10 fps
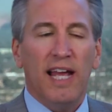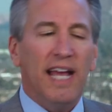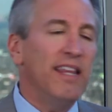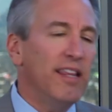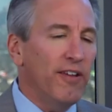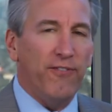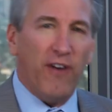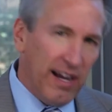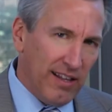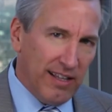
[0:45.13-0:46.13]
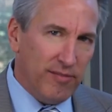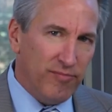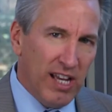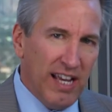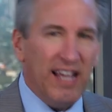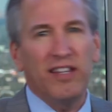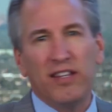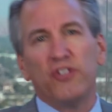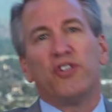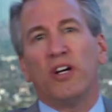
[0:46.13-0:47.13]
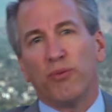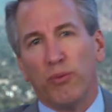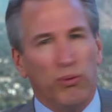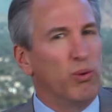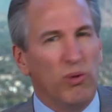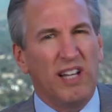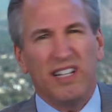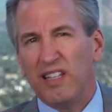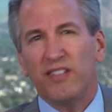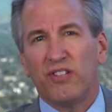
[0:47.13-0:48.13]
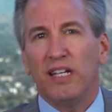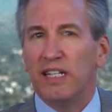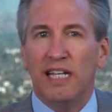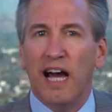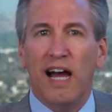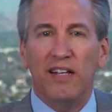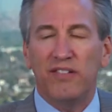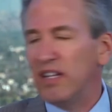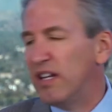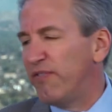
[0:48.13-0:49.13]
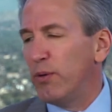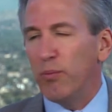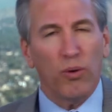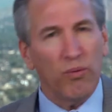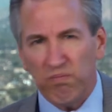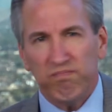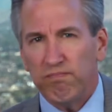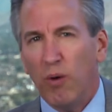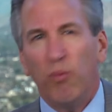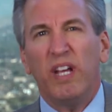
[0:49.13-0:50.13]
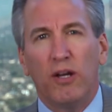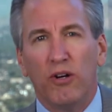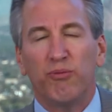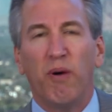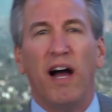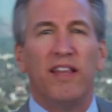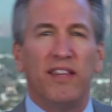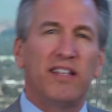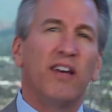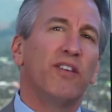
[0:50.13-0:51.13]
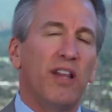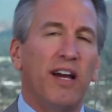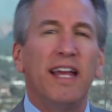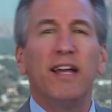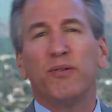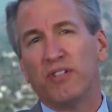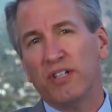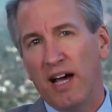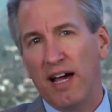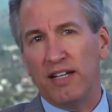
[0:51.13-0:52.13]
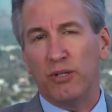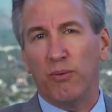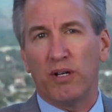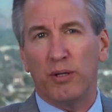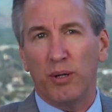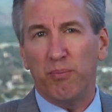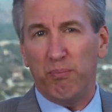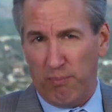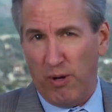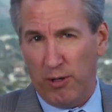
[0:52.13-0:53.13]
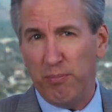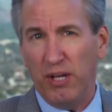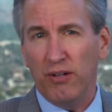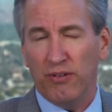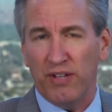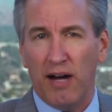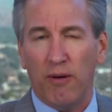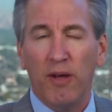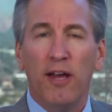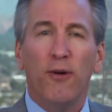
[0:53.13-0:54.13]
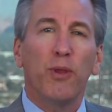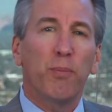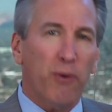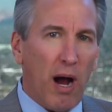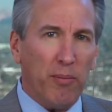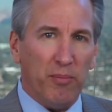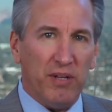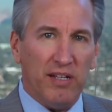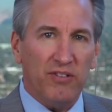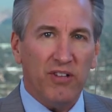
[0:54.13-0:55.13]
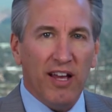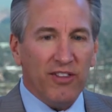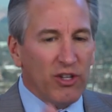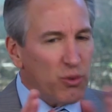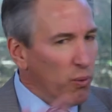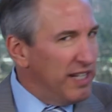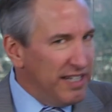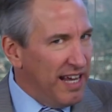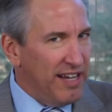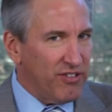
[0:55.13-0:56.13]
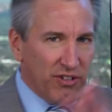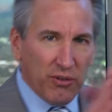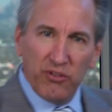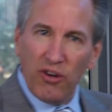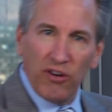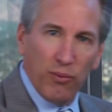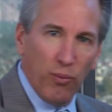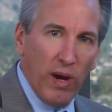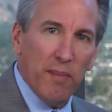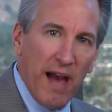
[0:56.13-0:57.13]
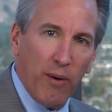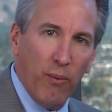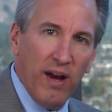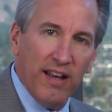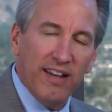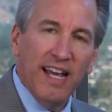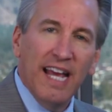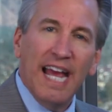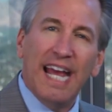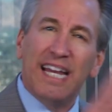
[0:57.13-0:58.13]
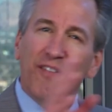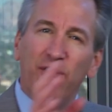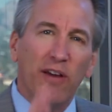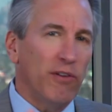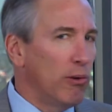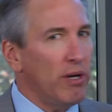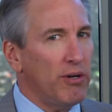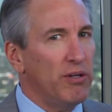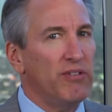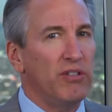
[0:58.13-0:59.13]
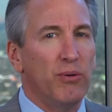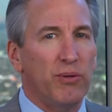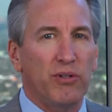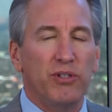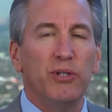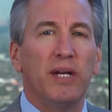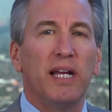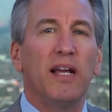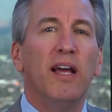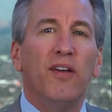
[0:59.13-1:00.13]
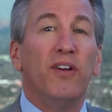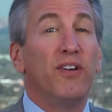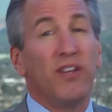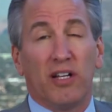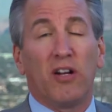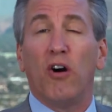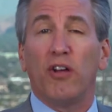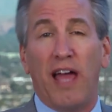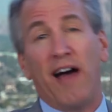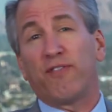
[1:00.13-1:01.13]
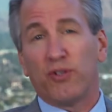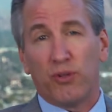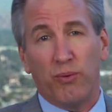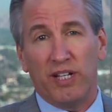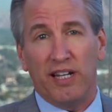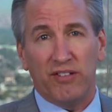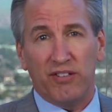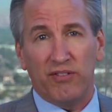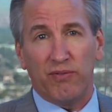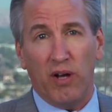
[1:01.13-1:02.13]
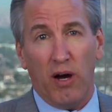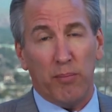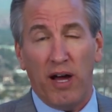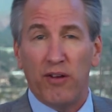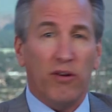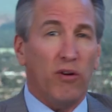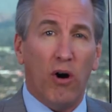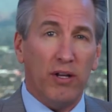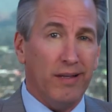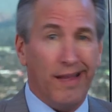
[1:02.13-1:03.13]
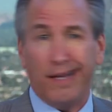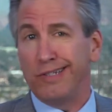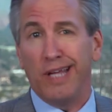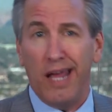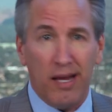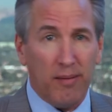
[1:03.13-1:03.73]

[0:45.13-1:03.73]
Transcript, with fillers: And then they'll file it, and then the judge will rule on it. Let's say he denies, and then a few more, a week goes by, and they tell the client, hey, it was denied. Do you want an an appeal now. Well, the problem is the 20 days still started way back when. And if you have a lawyer who doesn't know what they're doing, they're either going to call you after 20 days has gone by, or they'll call you like a day